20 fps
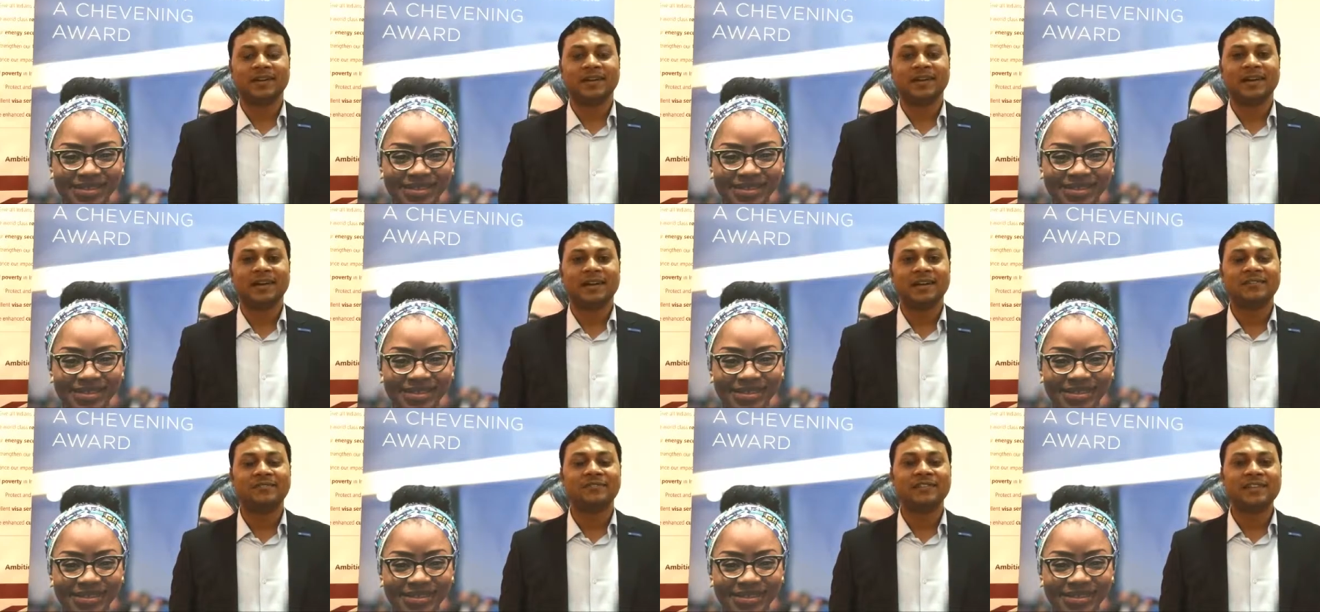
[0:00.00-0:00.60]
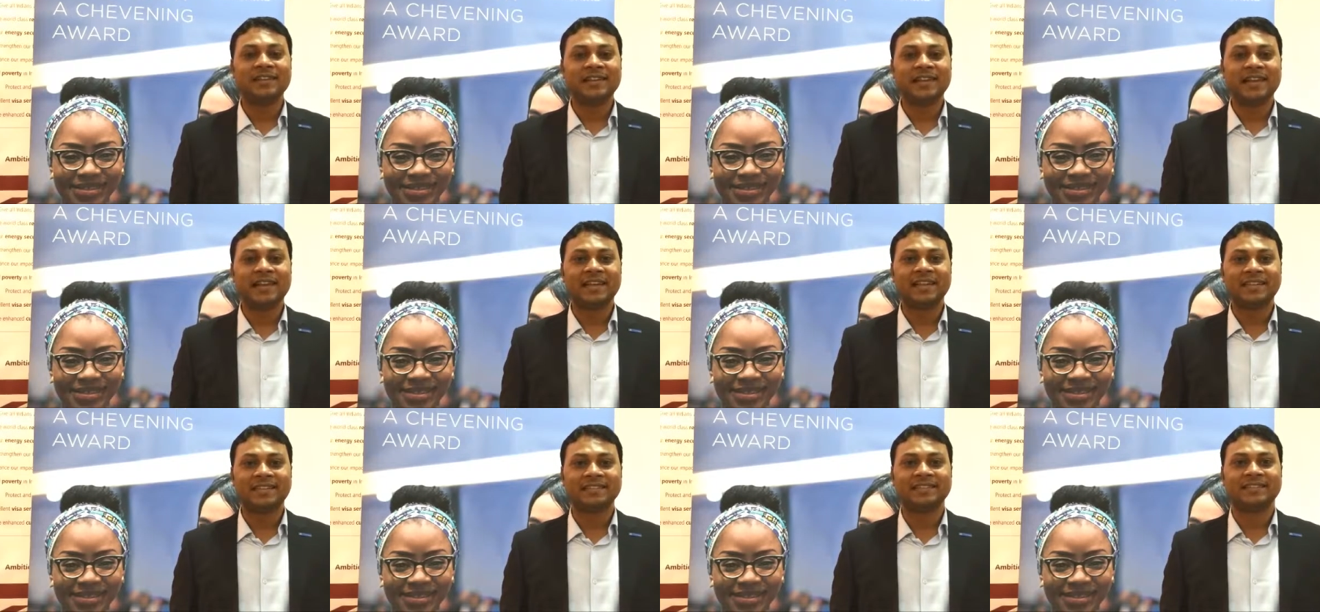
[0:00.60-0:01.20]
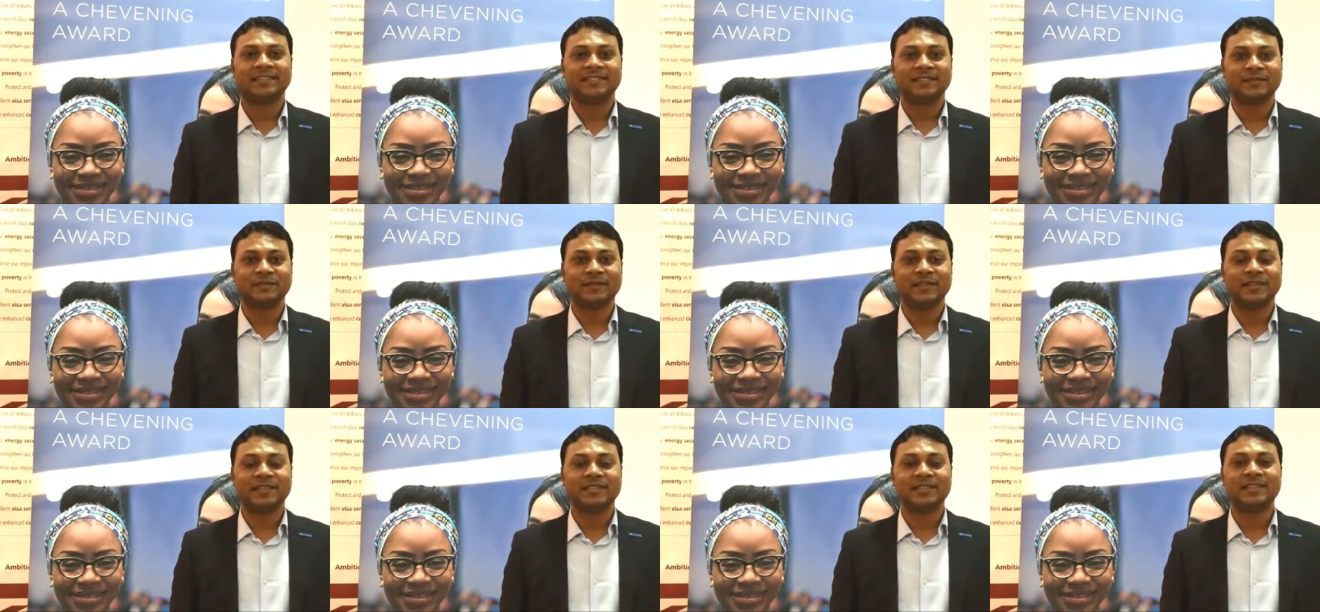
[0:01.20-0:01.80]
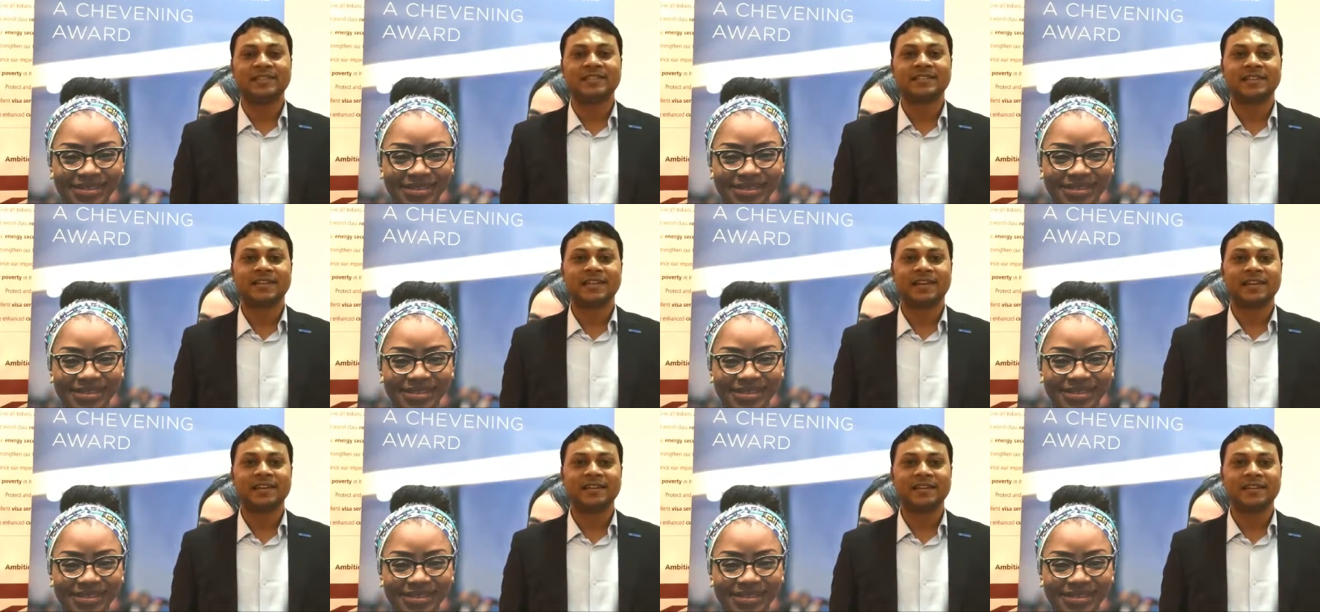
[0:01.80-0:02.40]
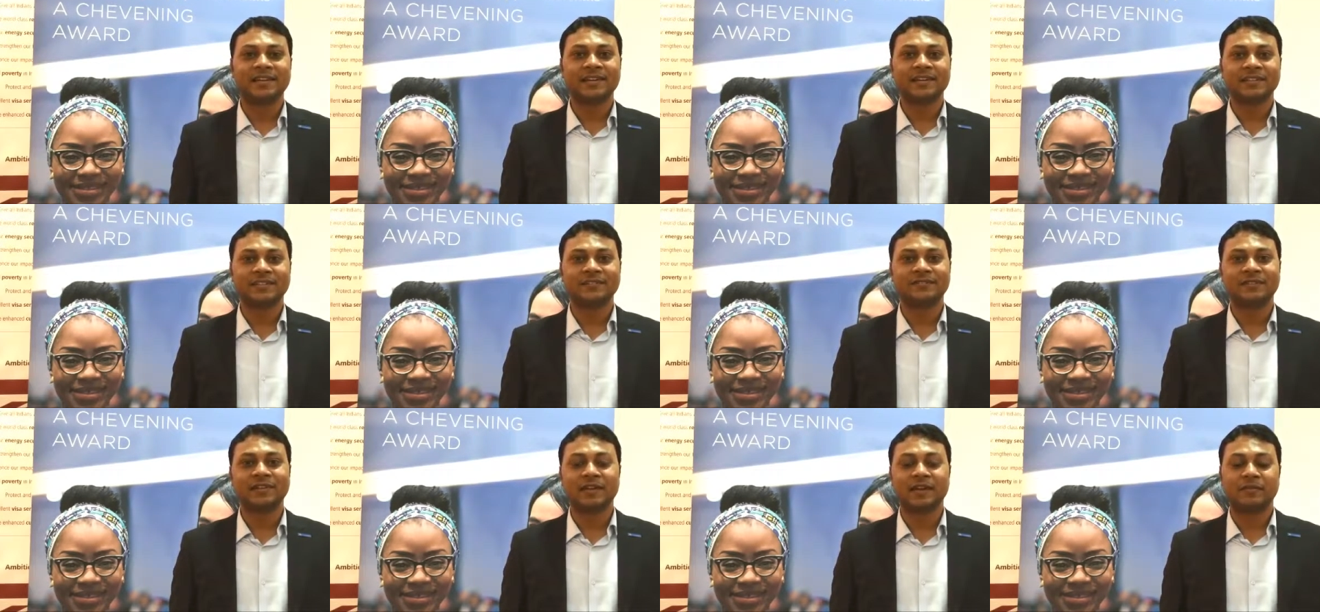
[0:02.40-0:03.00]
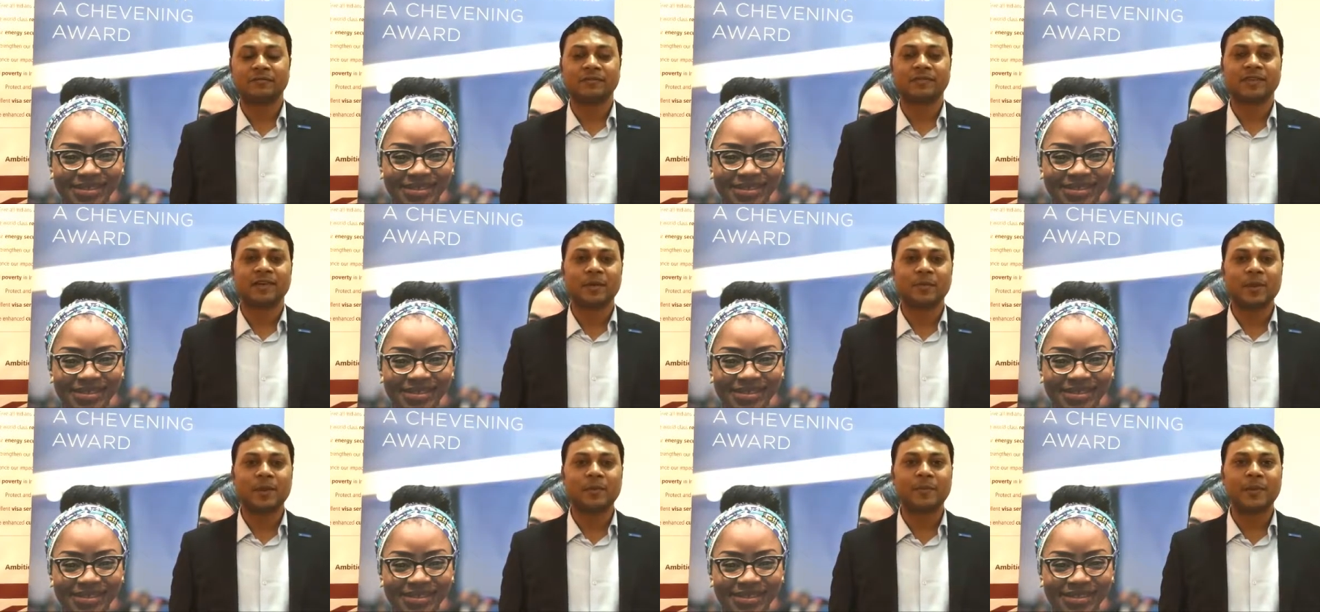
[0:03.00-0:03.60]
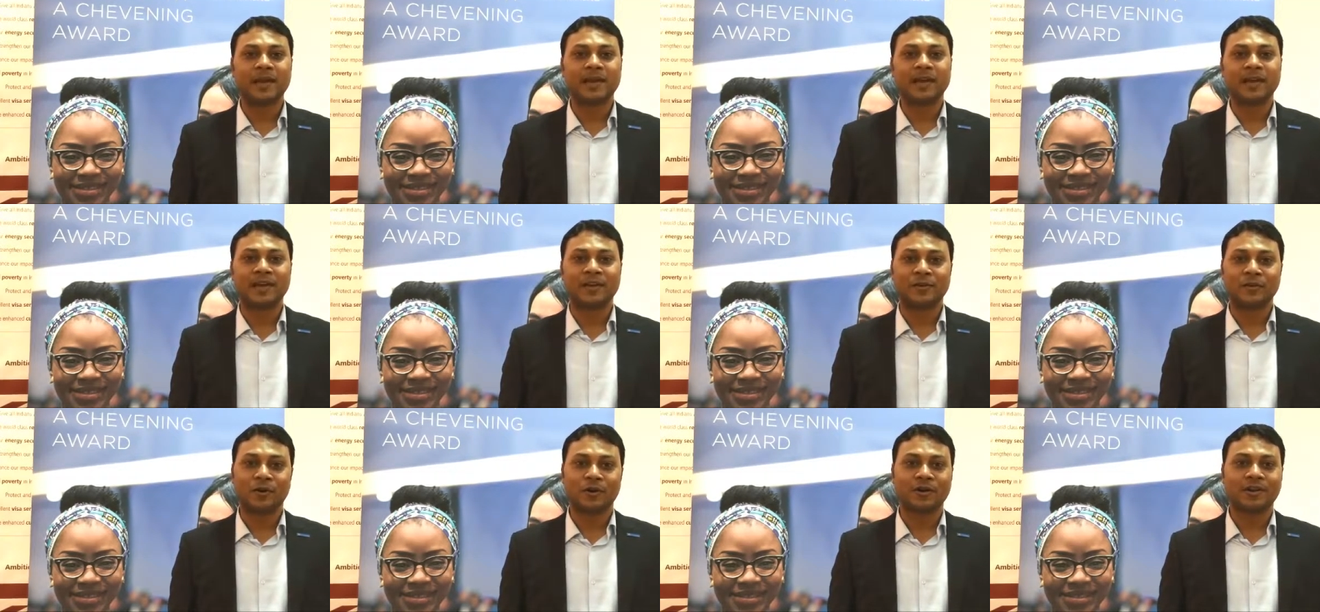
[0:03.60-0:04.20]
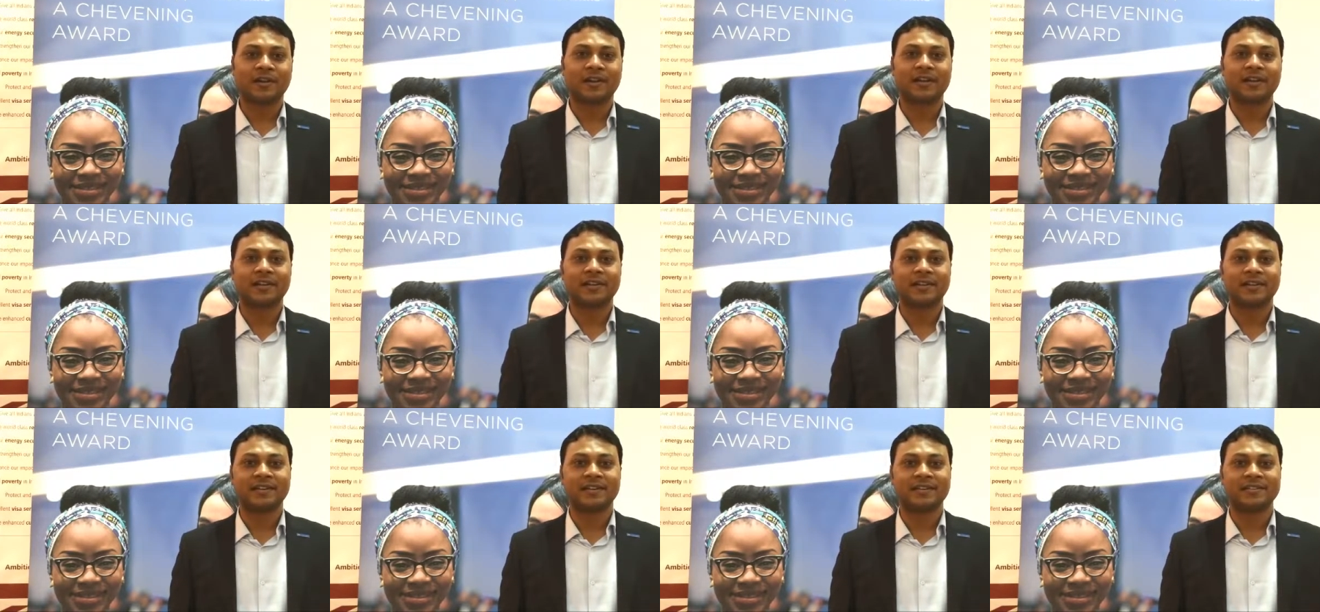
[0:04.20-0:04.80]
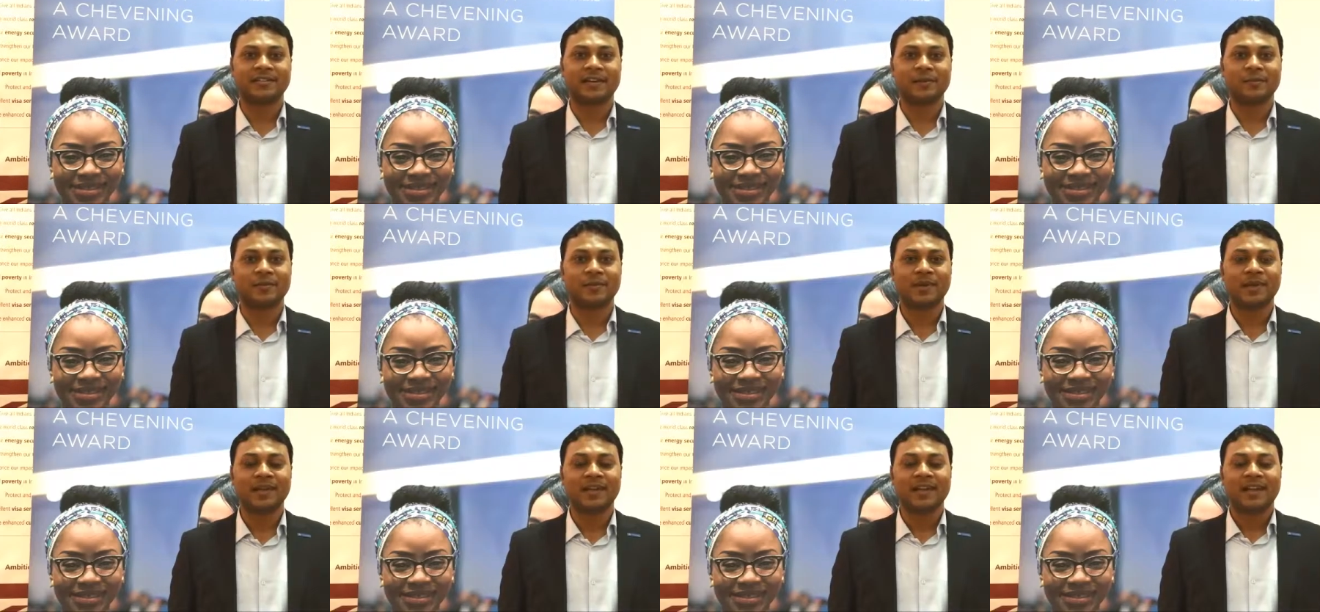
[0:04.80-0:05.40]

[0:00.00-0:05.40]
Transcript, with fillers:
Speaker 1: I, I feel like it's, it's a great career shift and after coming back I got a great career jump